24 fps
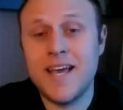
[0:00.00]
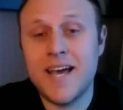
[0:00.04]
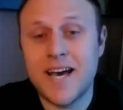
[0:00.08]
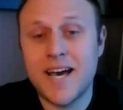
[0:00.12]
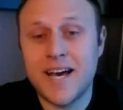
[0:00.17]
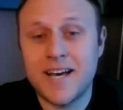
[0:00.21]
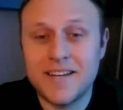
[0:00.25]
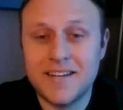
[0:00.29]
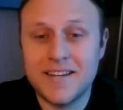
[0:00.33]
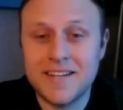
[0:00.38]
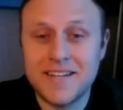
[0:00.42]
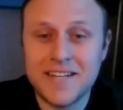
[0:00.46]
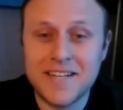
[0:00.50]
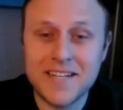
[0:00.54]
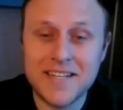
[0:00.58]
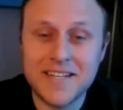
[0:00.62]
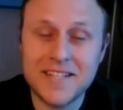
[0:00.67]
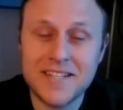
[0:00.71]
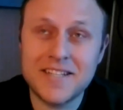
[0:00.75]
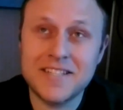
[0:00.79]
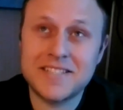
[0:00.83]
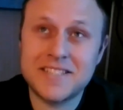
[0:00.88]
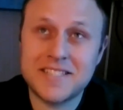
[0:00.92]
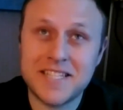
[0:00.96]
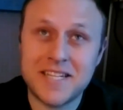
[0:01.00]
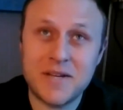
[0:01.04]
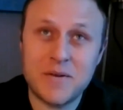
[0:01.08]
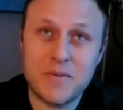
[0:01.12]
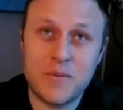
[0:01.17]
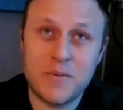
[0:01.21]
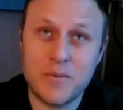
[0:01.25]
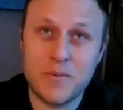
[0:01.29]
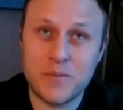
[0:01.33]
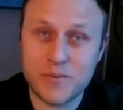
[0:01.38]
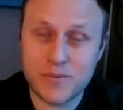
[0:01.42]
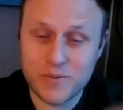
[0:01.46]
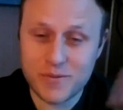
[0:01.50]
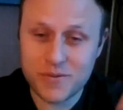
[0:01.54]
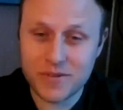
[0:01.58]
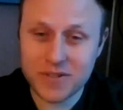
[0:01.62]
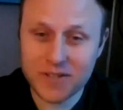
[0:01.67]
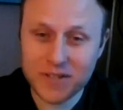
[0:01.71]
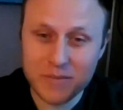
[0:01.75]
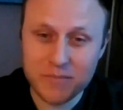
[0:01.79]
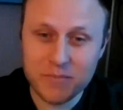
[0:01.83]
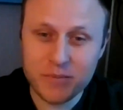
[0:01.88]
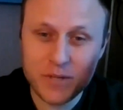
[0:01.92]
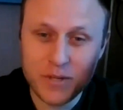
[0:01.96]
can, yeah. Let's see,
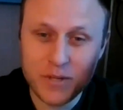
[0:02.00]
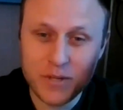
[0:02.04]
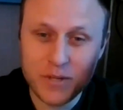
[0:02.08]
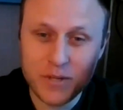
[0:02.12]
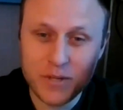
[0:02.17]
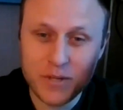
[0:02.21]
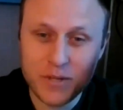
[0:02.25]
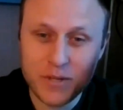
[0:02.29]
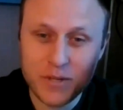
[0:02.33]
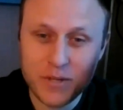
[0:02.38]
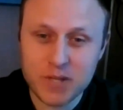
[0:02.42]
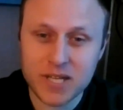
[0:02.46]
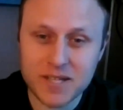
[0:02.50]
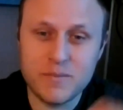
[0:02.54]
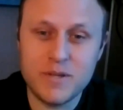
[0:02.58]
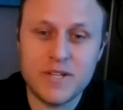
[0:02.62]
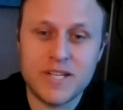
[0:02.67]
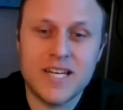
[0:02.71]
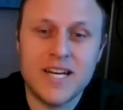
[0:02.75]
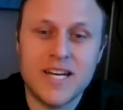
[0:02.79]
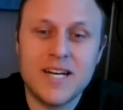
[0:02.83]
computing.